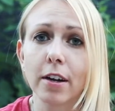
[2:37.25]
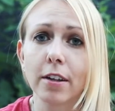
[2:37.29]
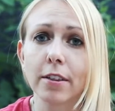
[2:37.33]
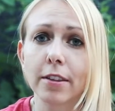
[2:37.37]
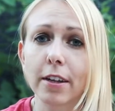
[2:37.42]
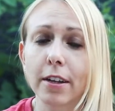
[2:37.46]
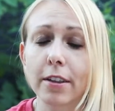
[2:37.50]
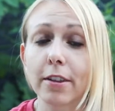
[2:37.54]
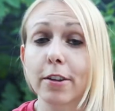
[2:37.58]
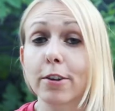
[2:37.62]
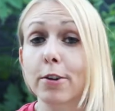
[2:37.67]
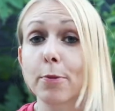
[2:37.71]

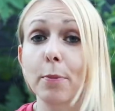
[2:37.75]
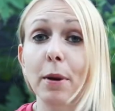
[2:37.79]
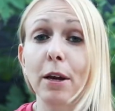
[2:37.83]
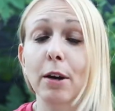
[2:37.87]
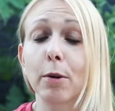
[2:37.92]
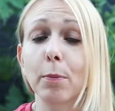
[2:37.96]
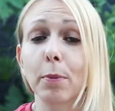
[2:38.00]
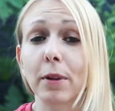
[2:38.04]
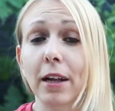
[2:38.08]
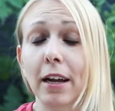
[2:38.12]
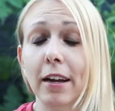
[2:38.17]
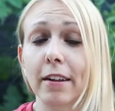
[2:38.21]
than the tomato
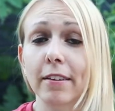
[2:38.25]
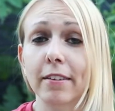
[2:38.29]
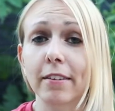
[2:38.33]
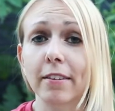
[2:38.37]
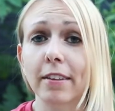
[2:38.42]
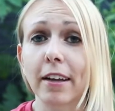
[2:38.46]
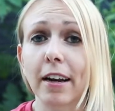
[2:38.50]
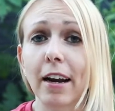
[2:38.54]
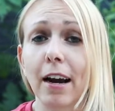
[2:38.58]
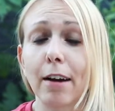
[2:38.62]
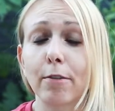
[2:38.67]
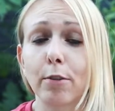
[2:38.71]
plants
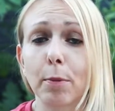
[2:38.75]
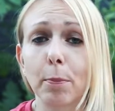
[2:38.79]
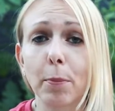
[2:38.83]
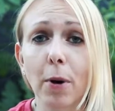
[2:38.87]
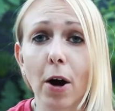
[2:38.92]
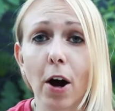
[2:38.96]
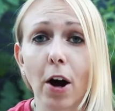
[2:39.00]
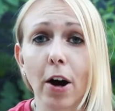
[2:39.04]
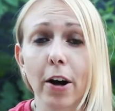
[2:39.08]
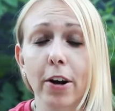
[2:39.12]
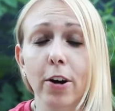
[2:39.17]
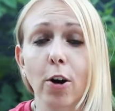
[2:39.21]
that have a
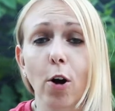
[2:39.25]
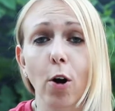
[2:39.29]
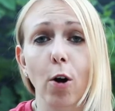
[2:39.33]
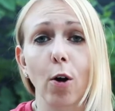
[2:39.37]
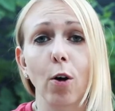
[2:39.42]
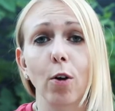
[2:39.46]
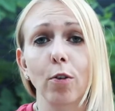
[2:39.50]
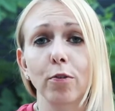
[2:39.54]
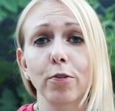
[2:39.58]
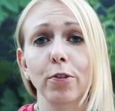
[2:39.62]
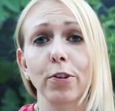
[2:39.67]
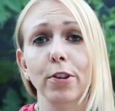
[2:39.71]
pot
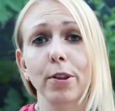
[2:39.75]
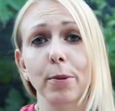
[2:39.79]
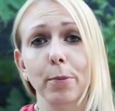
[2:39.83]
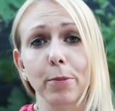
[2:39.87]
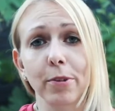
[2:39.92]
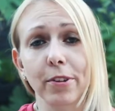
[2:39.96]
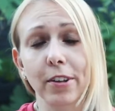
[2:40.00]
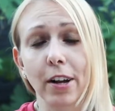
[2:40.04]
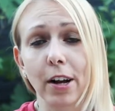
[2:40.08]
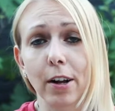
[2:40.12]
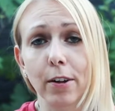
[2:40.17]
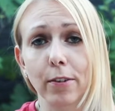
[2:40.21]
all for
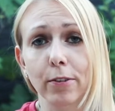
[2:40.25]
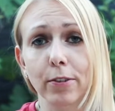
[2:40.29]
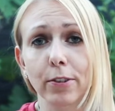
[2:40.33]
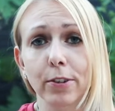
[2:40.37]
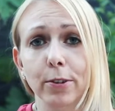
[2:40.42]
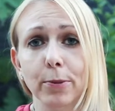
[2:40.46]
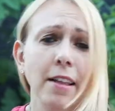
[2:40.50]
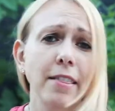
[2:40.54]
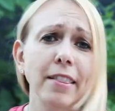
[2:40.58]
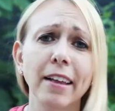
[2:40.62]
themselves.